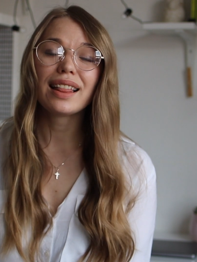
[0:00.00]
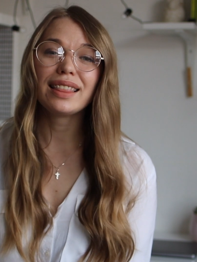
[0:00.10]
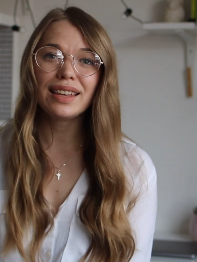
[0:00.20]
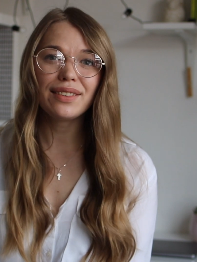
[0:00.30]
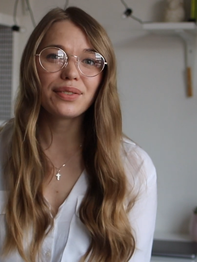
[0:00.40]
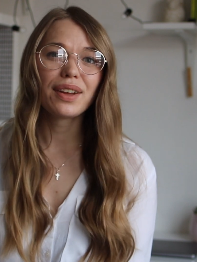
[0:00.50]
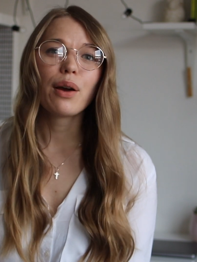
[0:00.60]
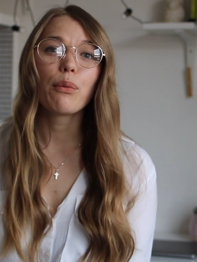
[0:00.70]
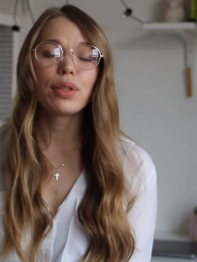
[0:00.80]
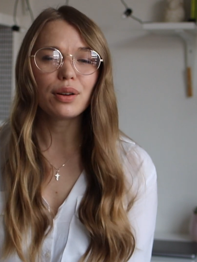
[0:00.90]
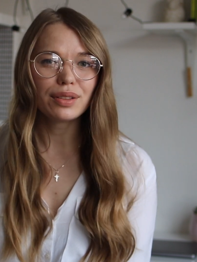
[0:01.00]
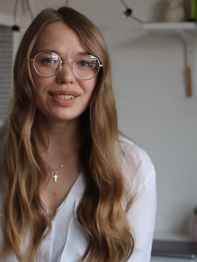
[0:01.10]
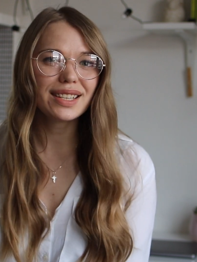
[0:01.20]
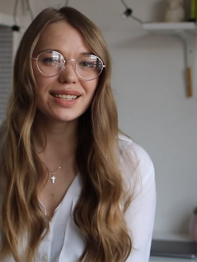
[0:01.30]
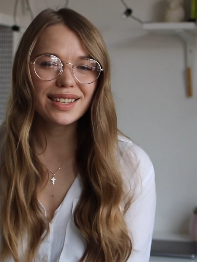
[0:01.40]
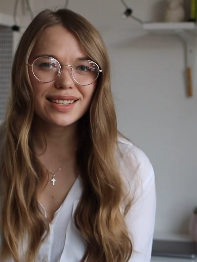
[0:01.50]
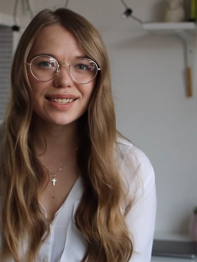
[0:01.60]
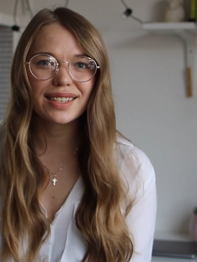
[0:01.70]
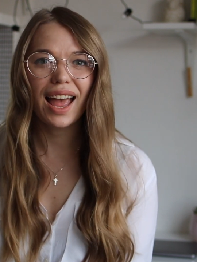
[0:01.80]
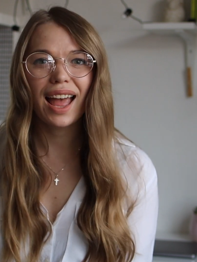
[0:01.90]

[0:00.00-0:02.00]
leave with all the techniques